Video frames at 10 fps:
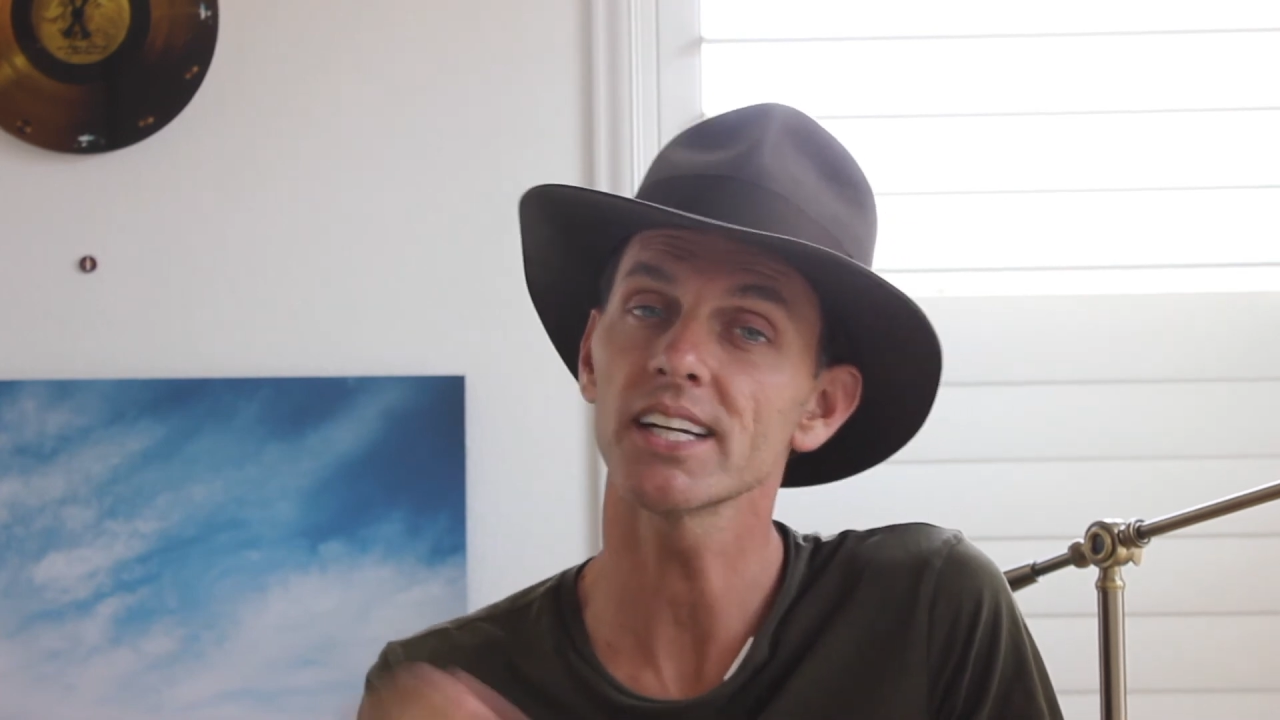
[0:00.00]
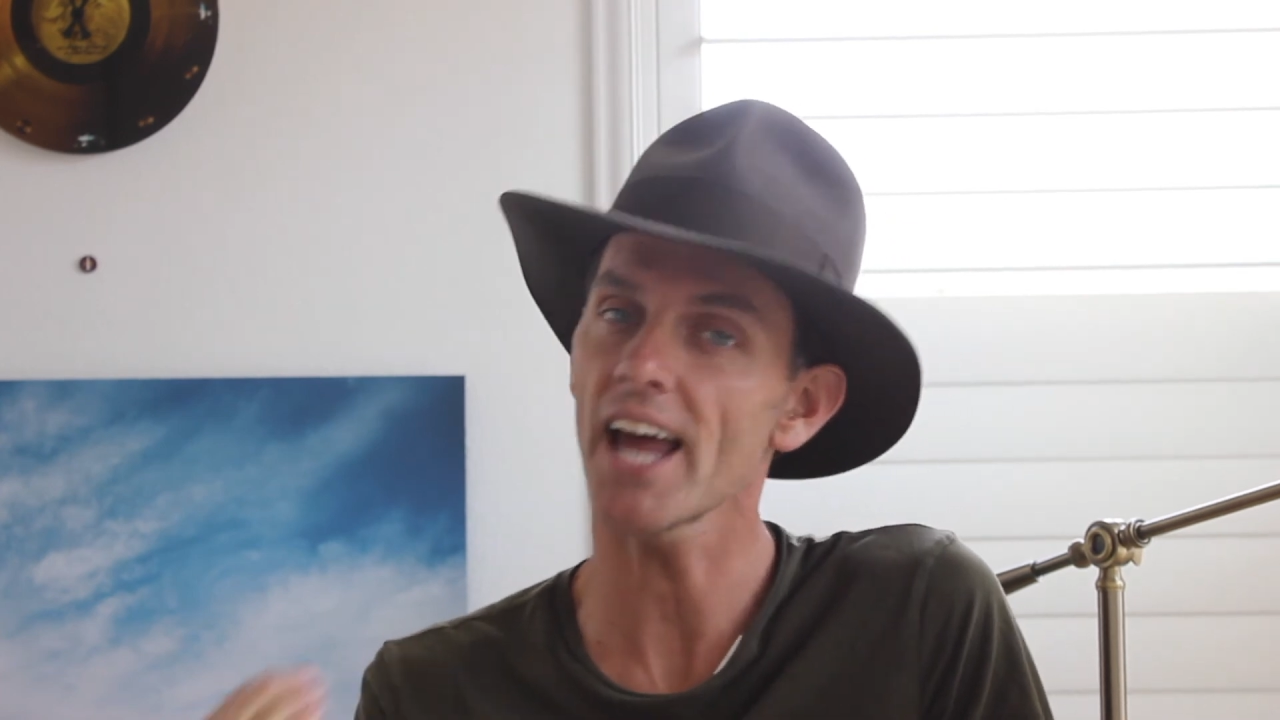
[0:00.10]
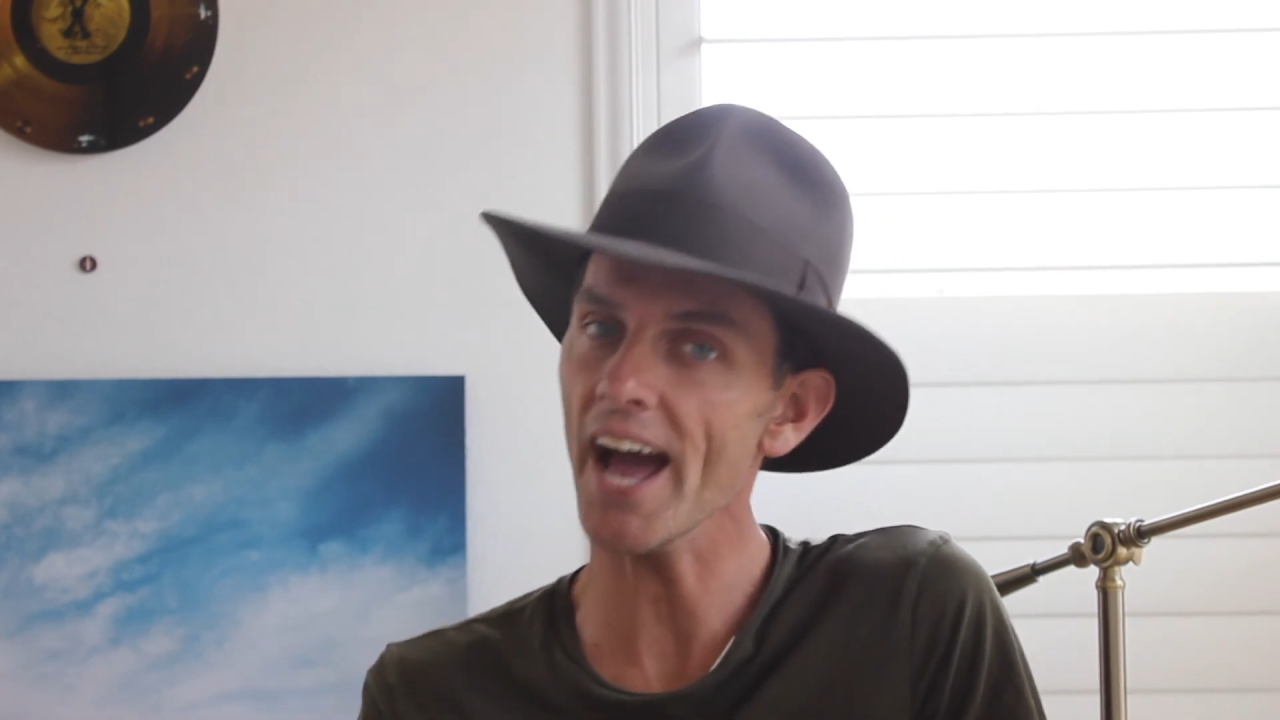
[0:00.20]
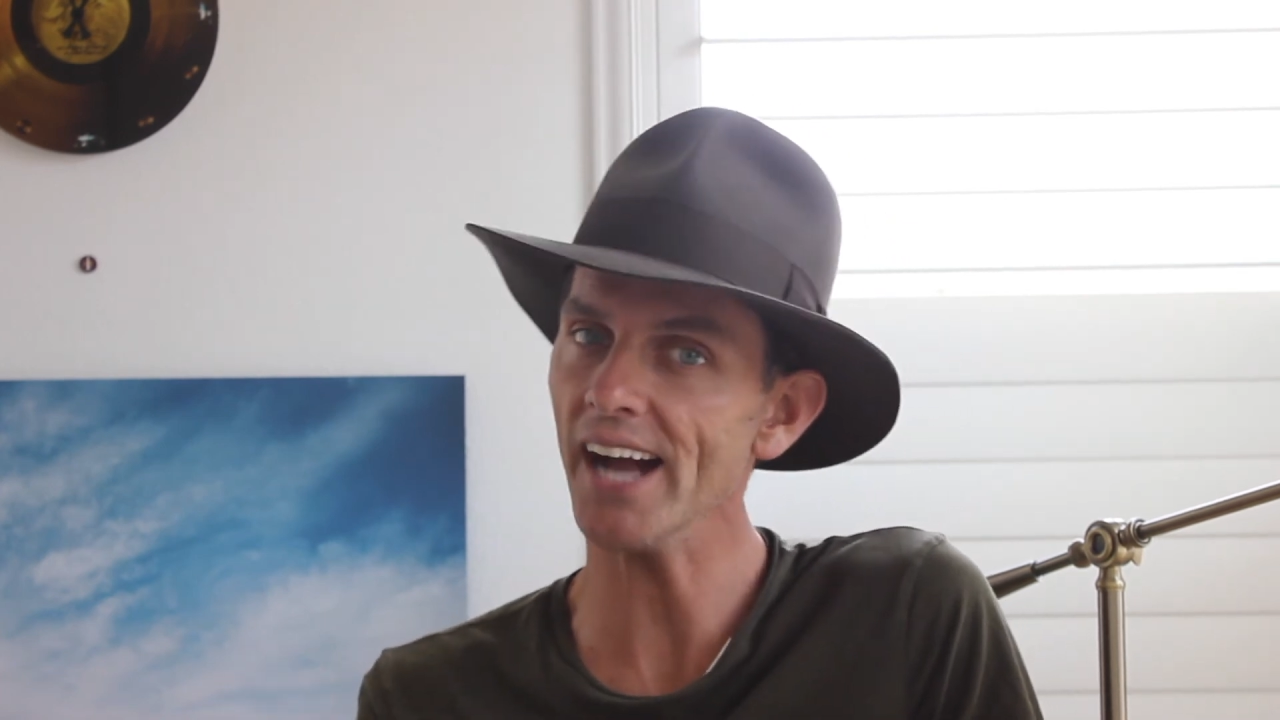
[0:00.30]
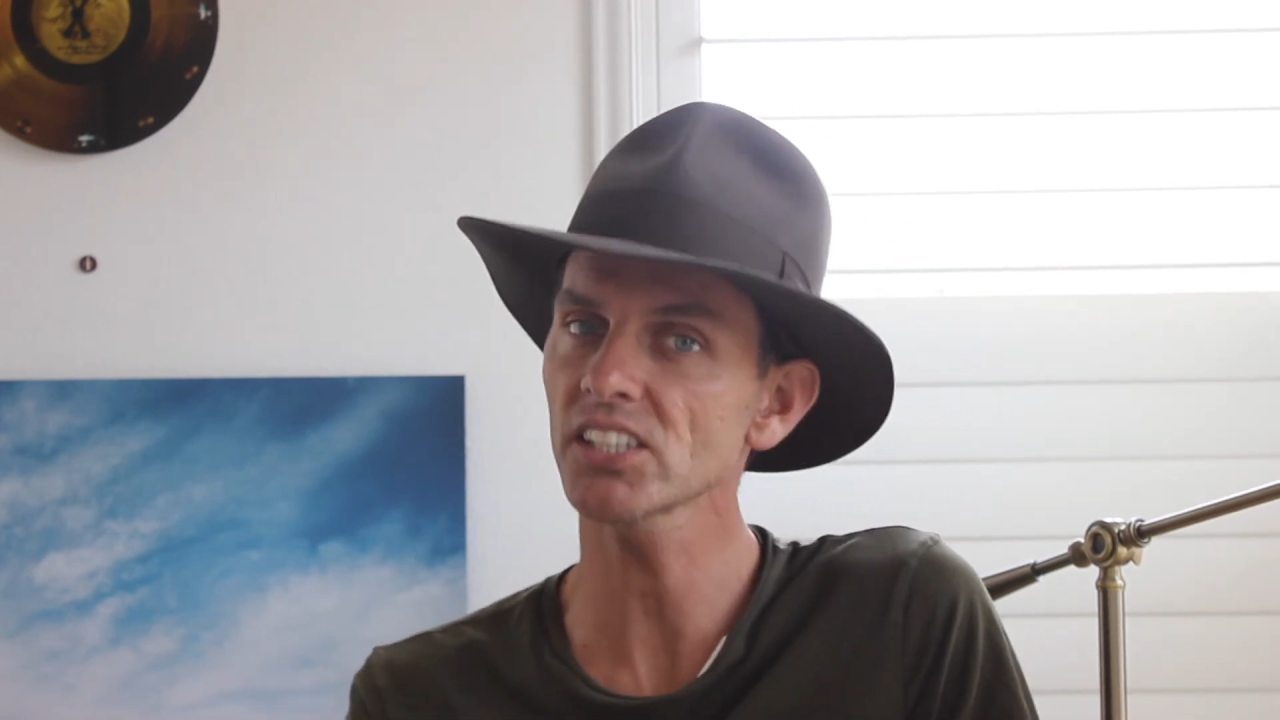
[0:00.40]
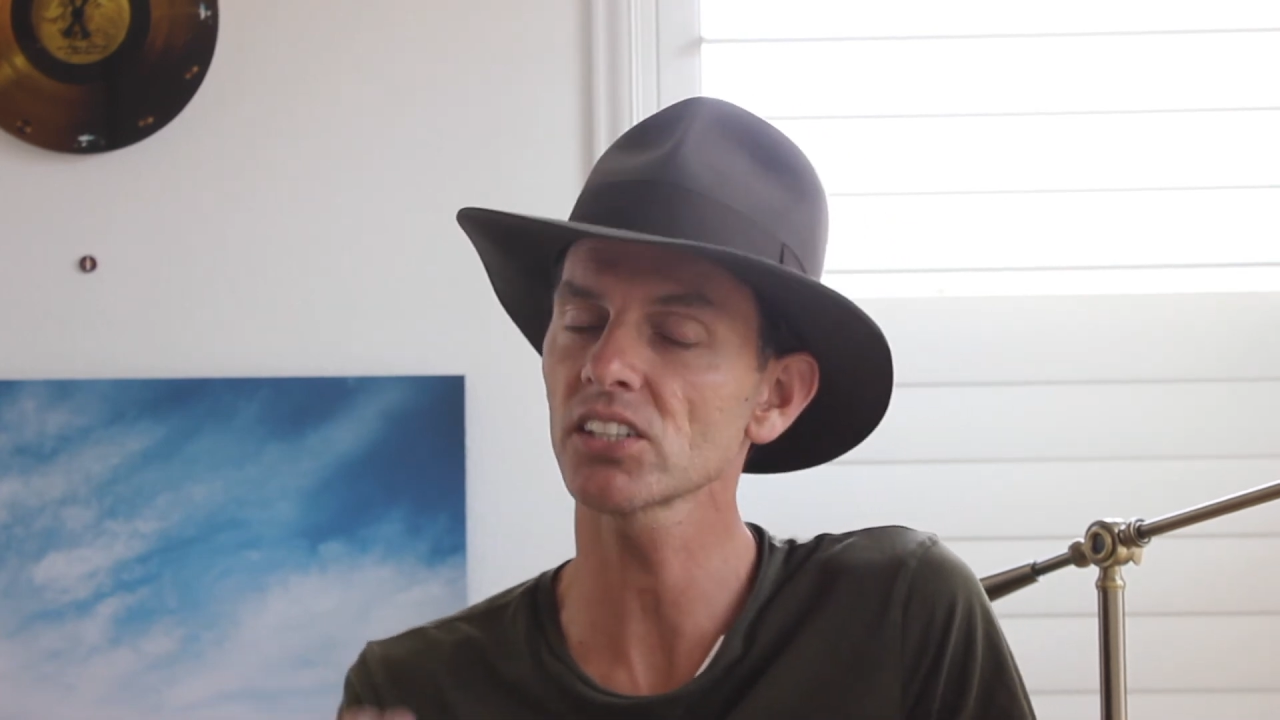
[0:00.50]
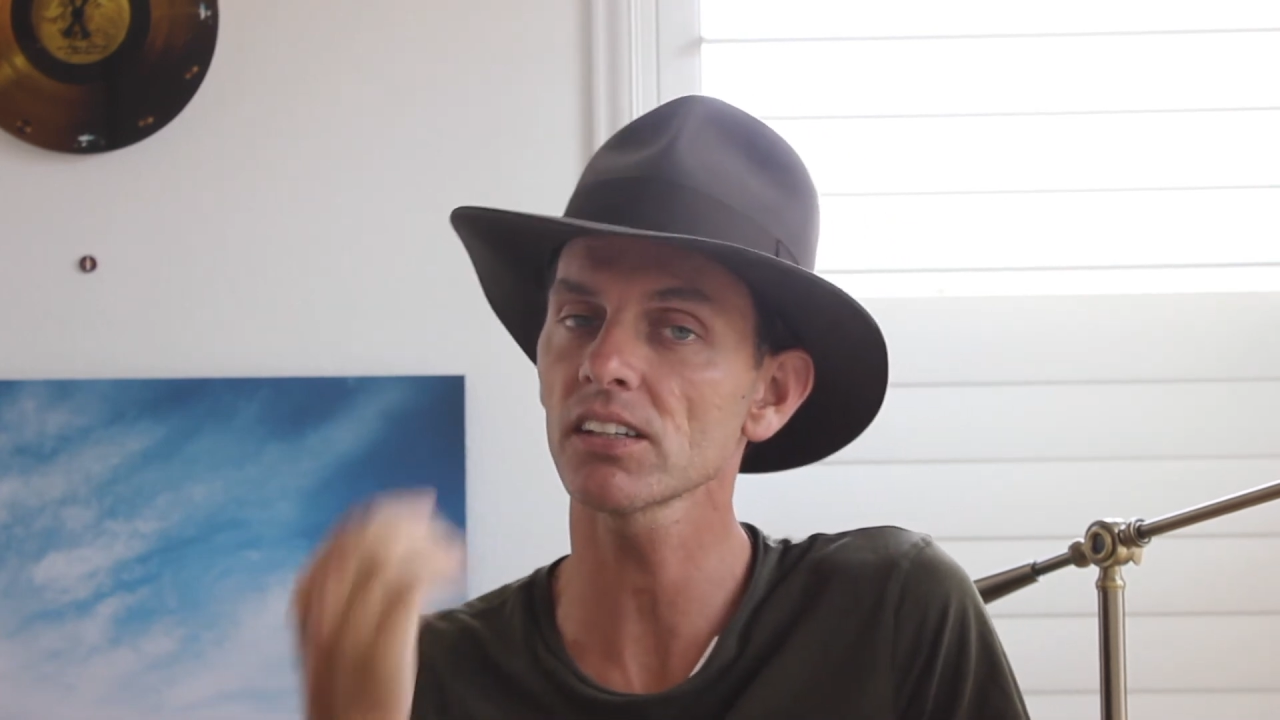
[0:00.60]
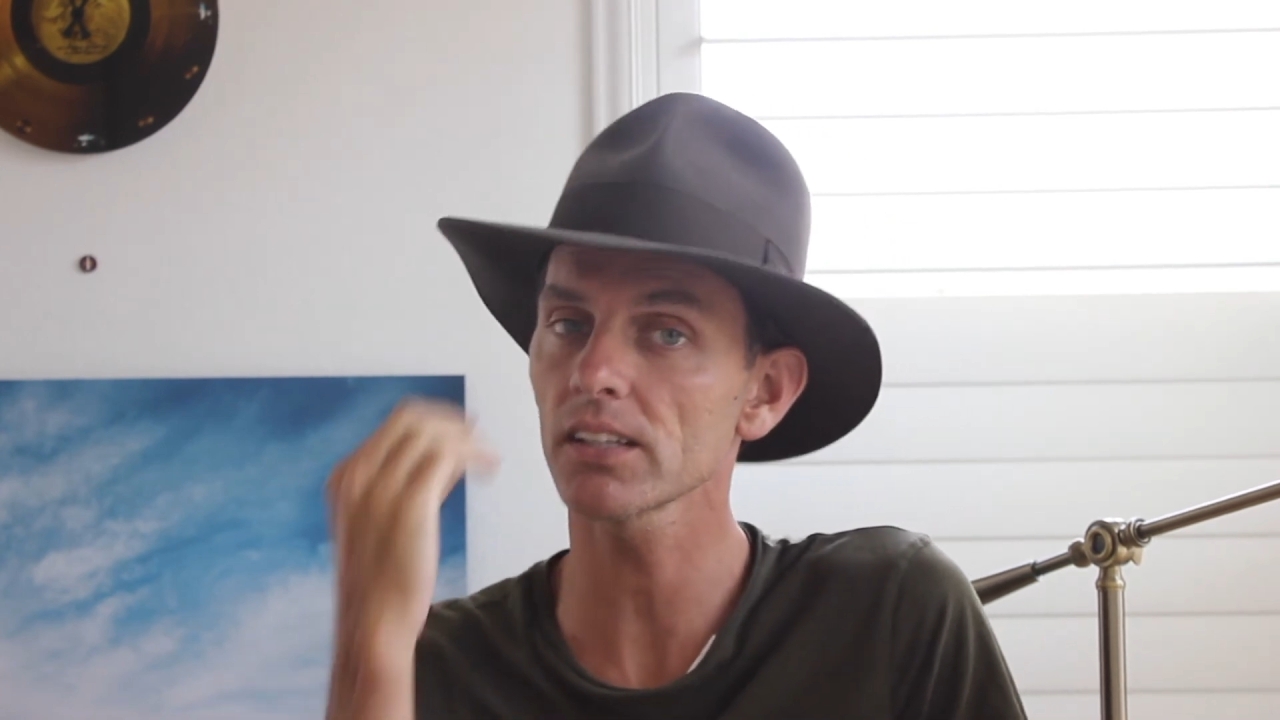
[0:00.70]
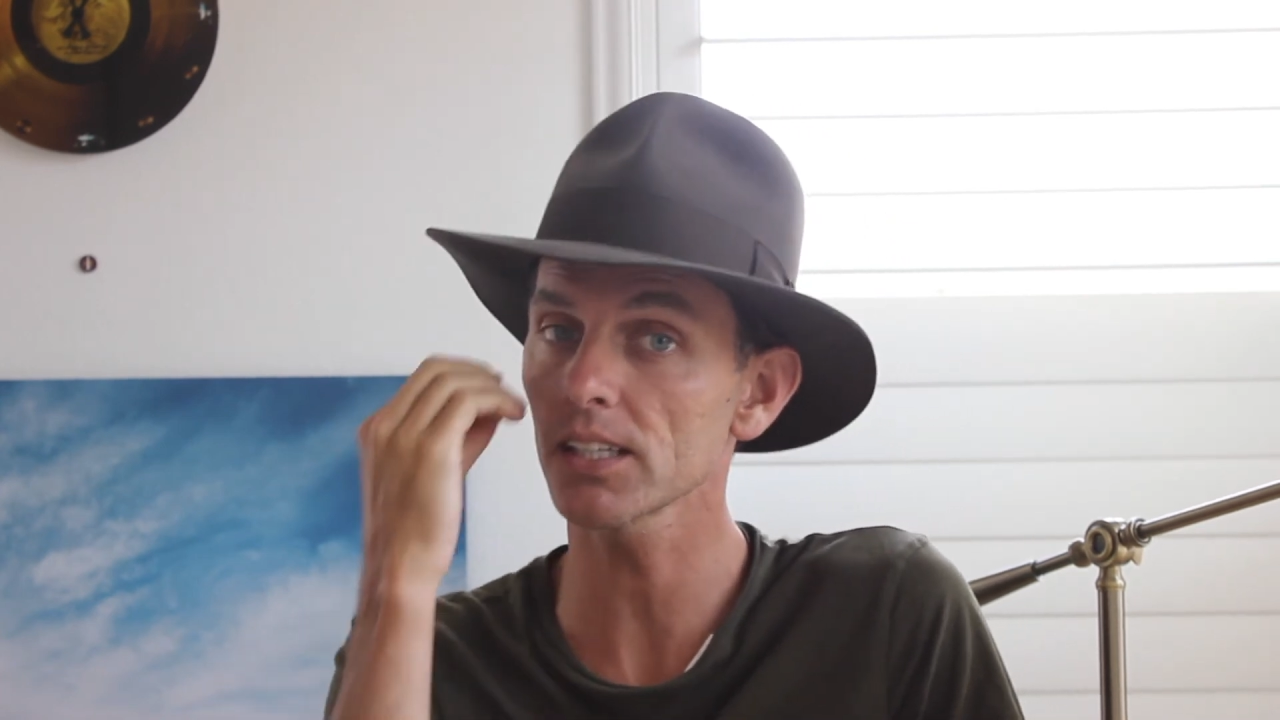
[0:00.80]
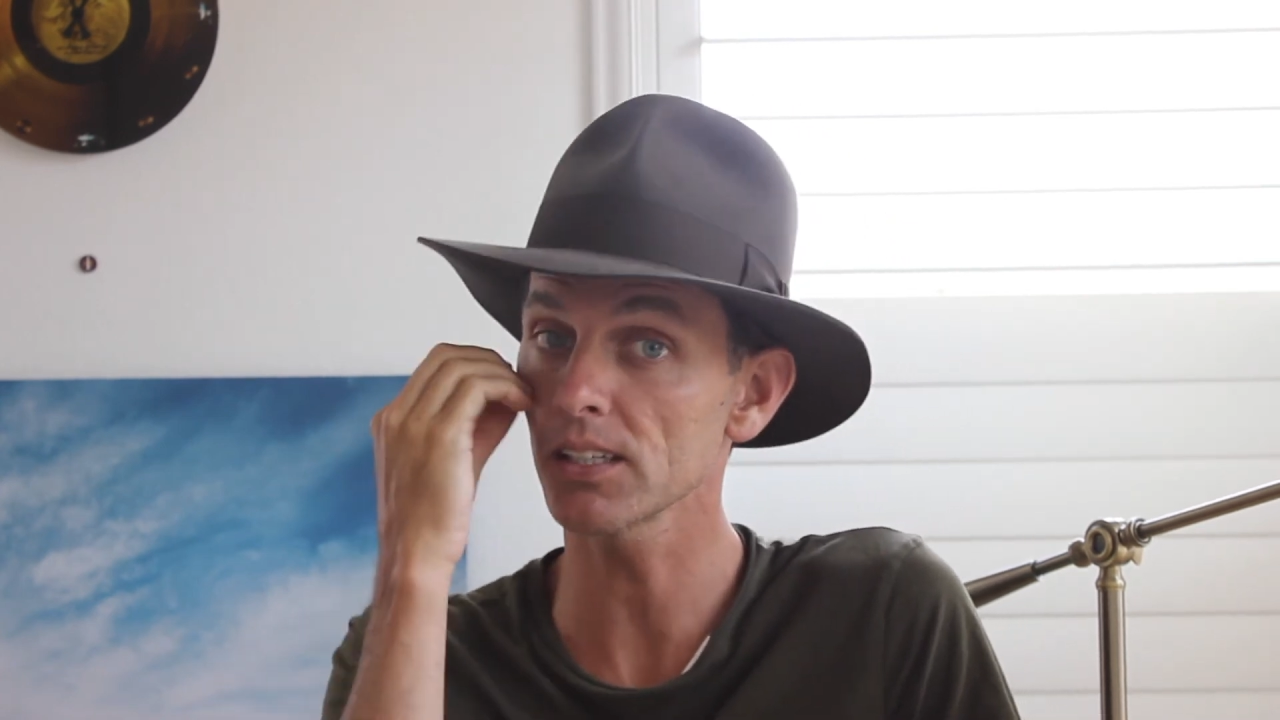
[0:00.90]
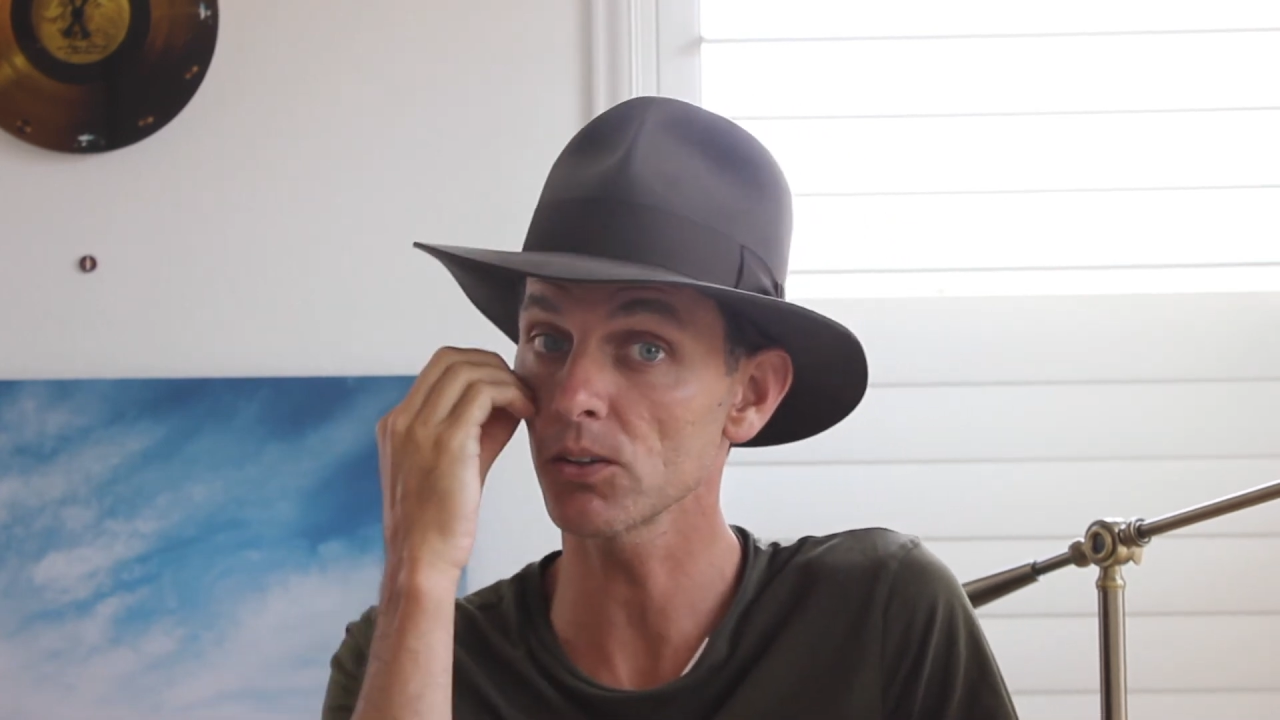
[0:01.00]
actually